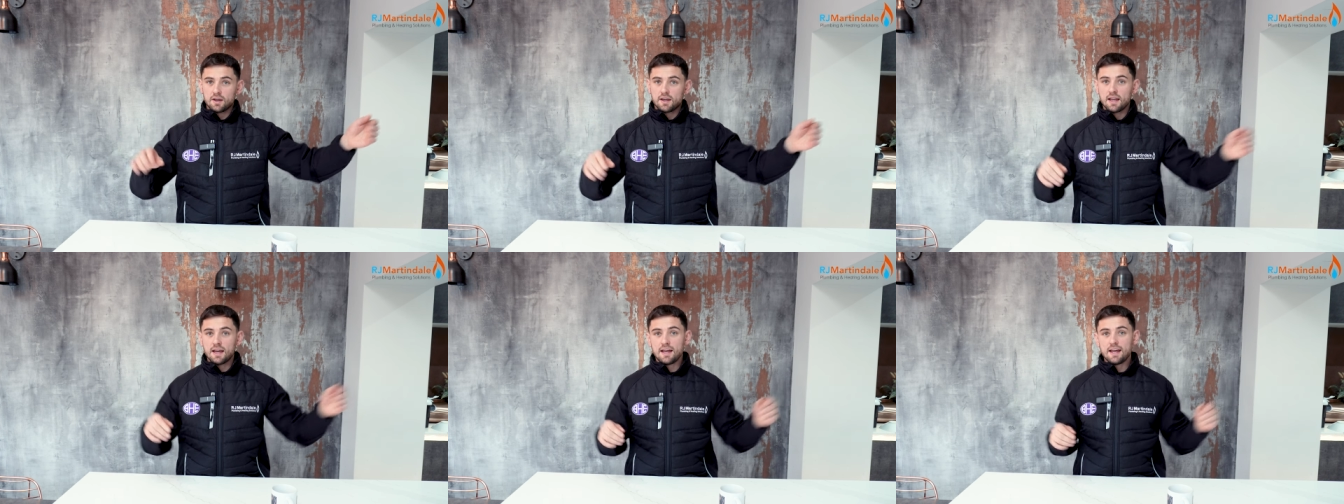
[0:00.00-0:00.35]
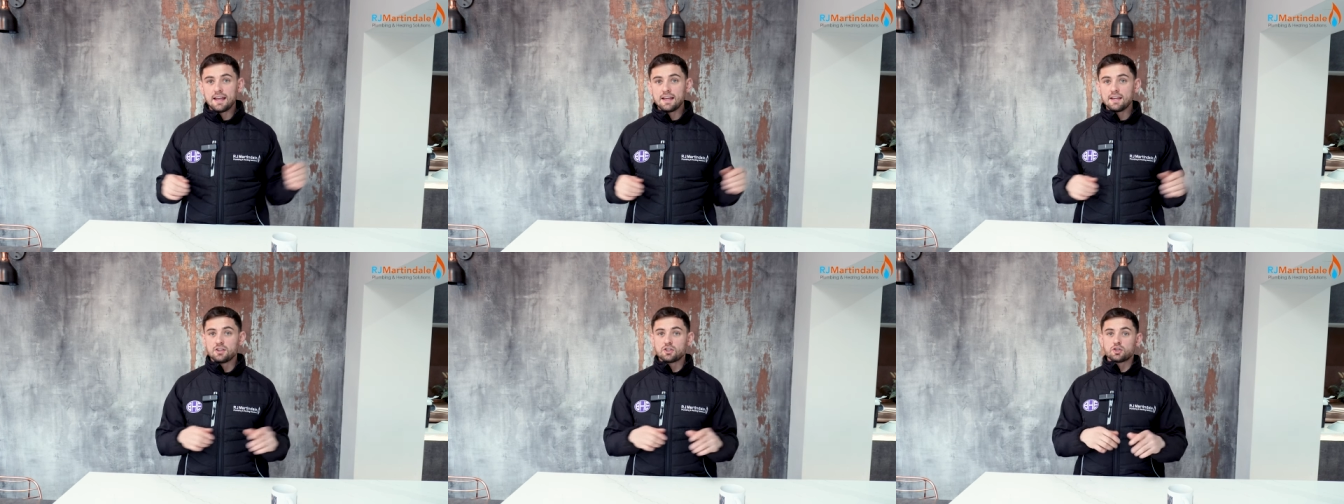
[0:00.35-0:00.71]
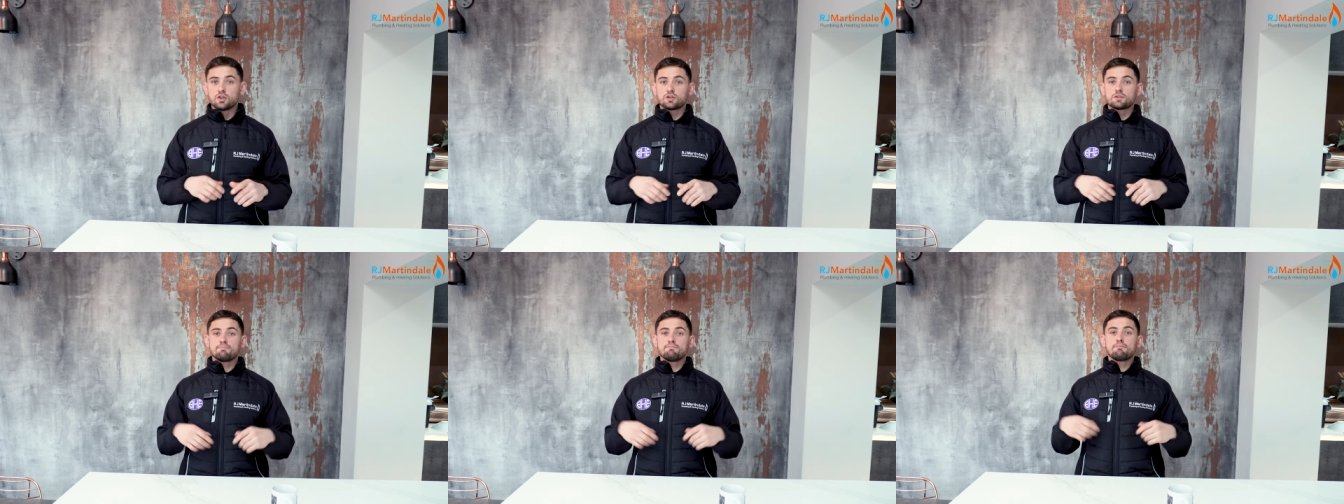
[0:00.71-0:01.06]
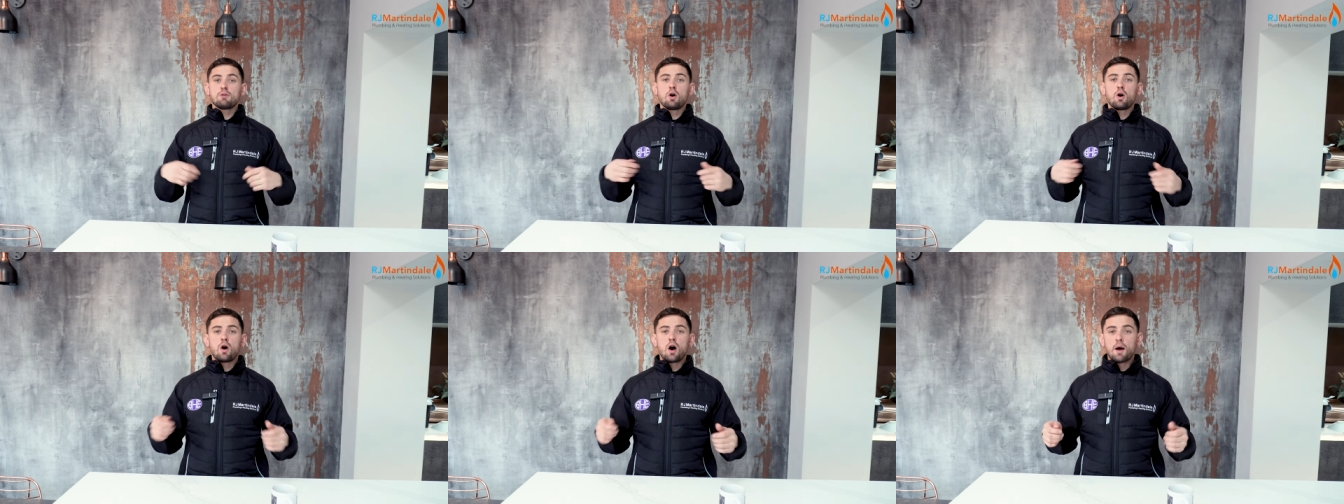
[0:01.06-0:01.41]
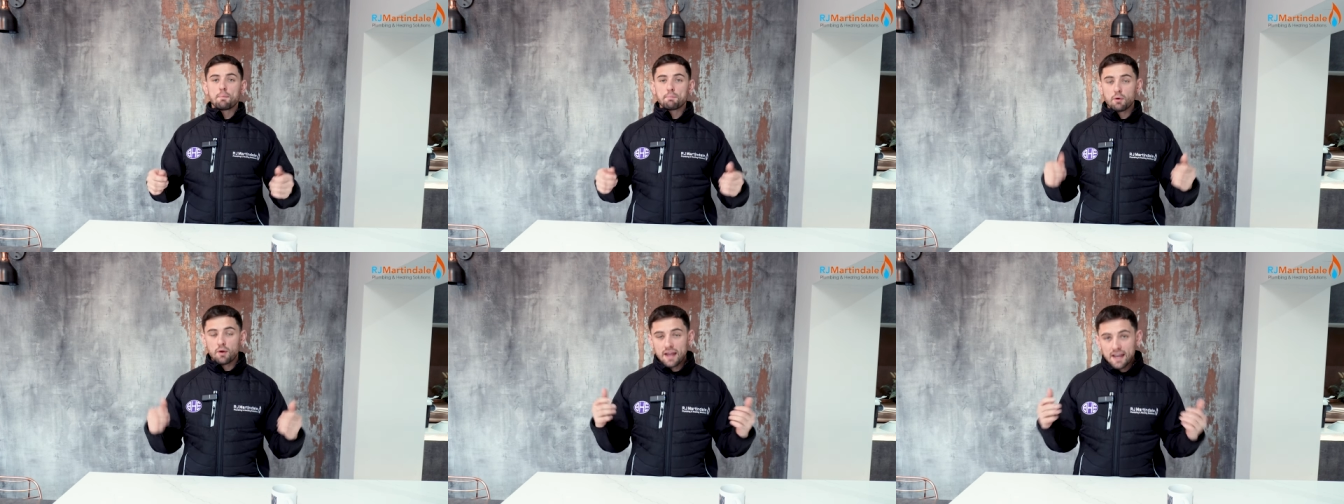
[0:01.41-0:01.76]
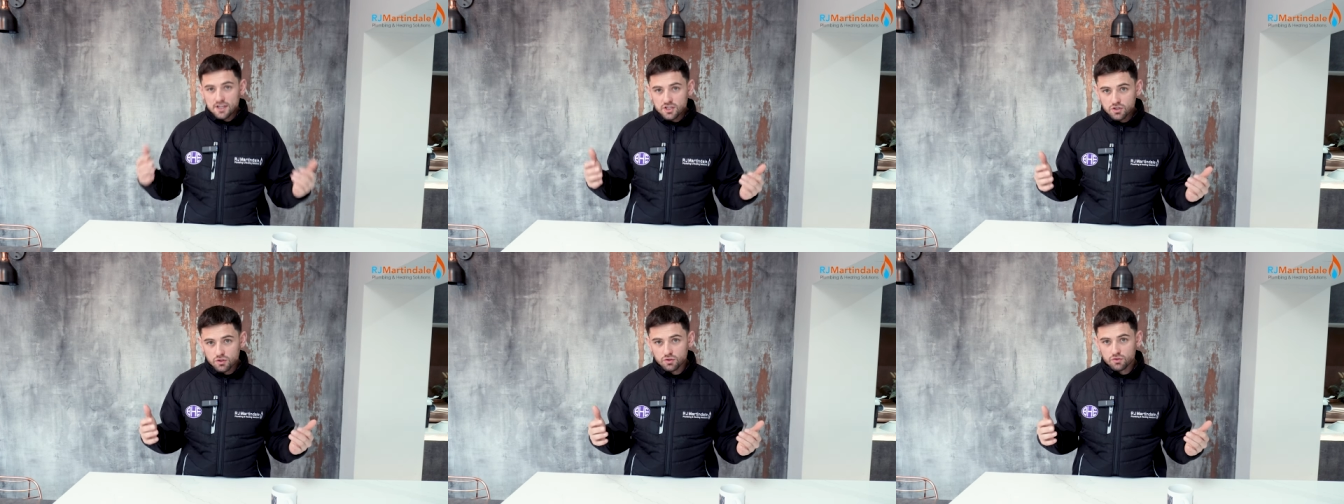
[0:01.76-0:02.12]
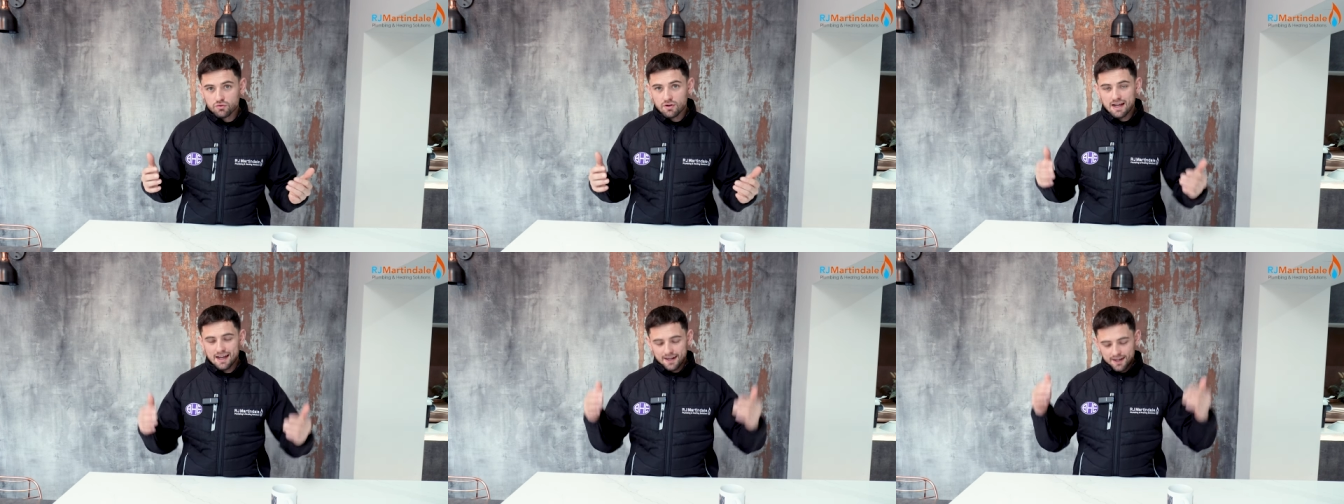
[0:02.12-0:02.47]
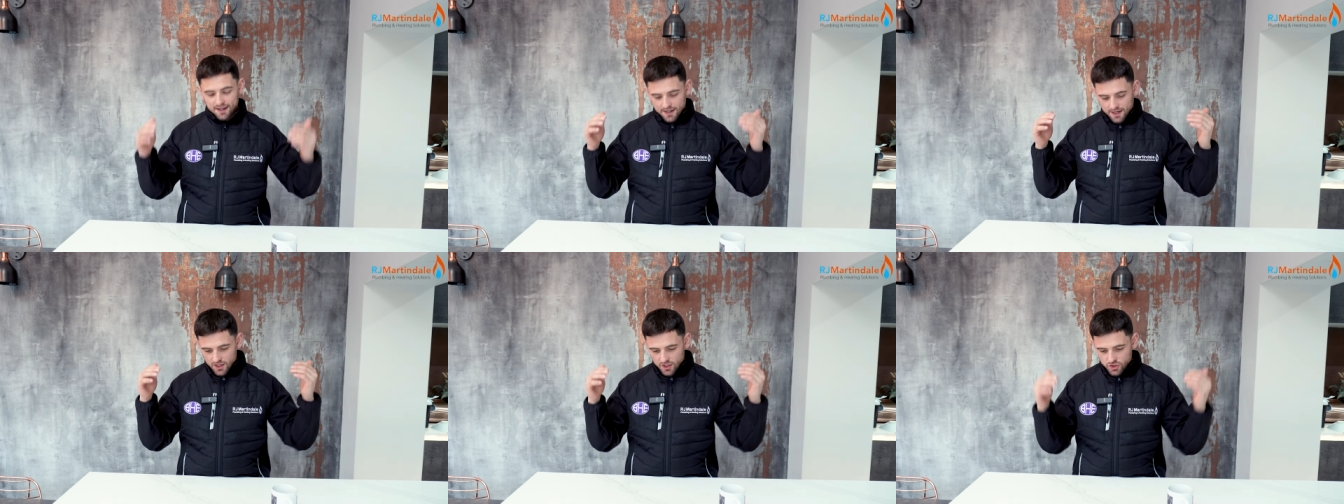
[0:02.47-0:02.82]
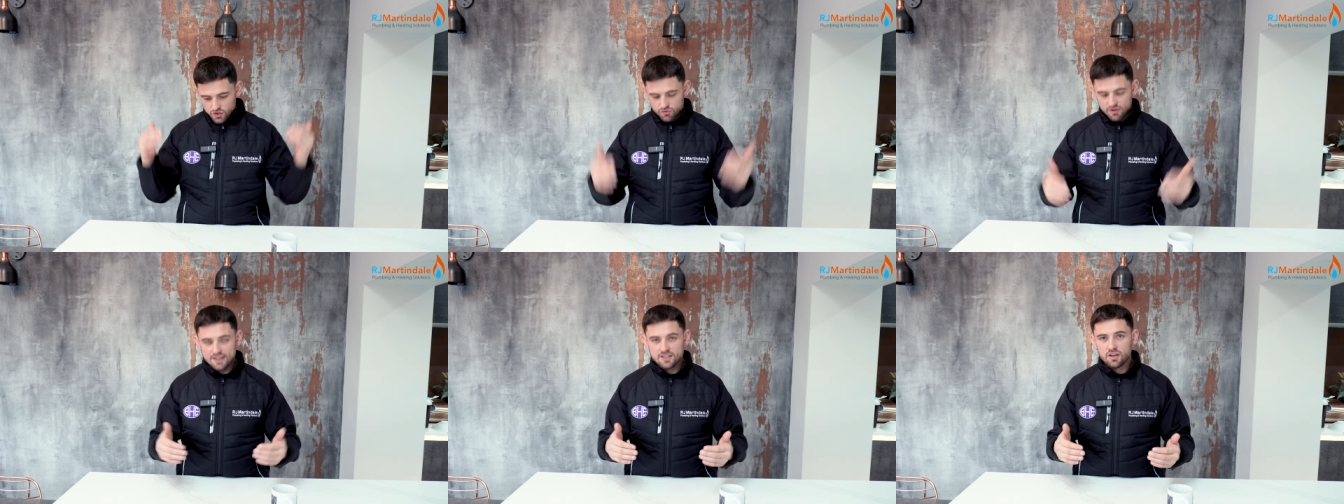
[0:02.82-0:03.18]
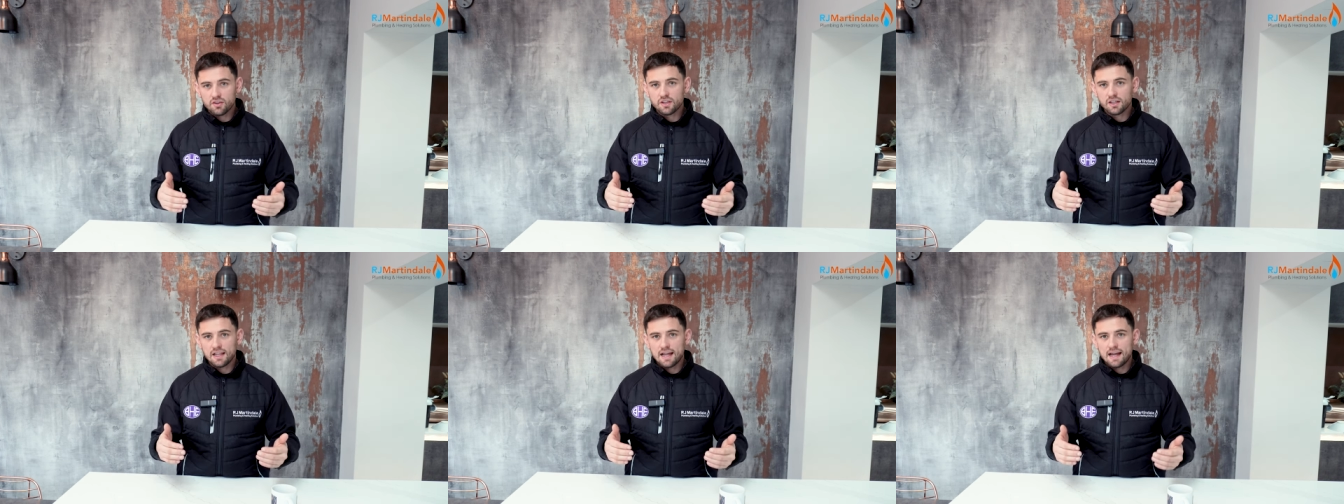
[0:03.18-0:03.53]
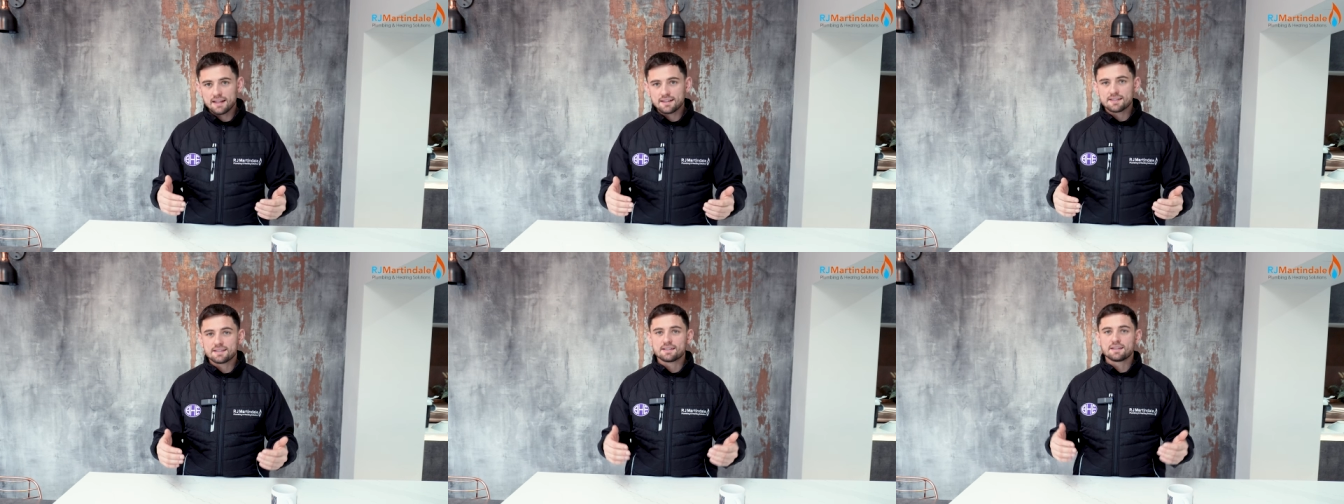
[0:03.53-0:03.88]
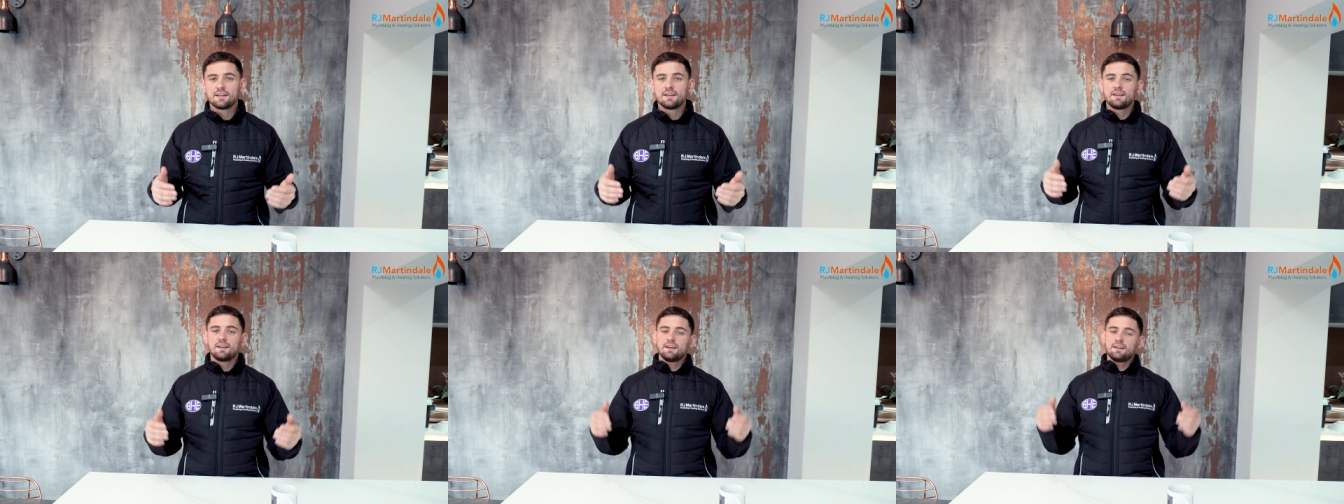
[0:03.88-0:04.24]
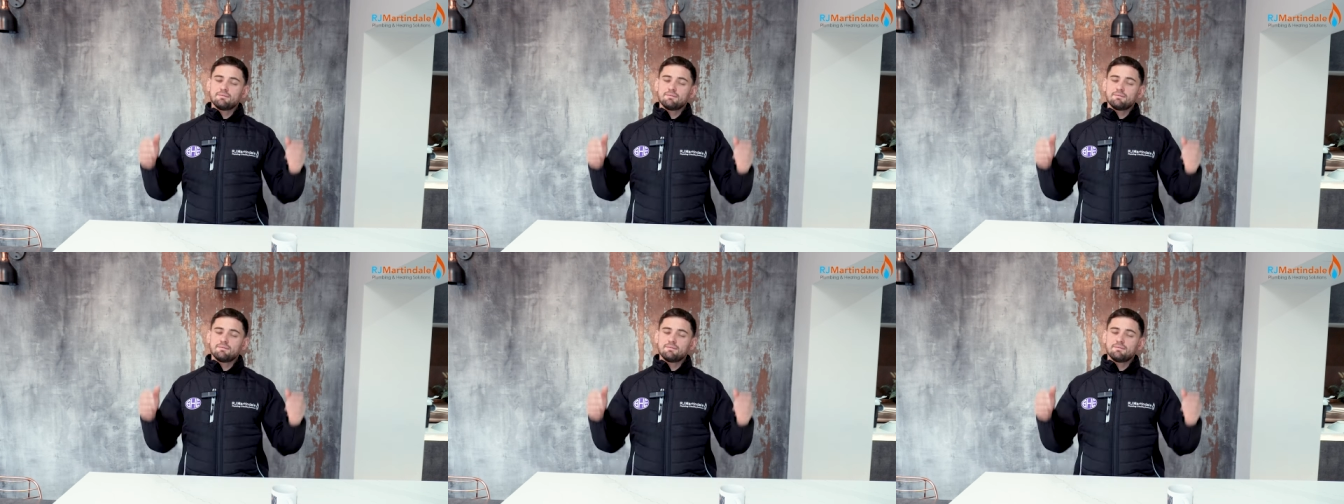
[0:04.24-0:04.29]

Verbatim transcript: Okay, it is just more operational drag, stress on the lads.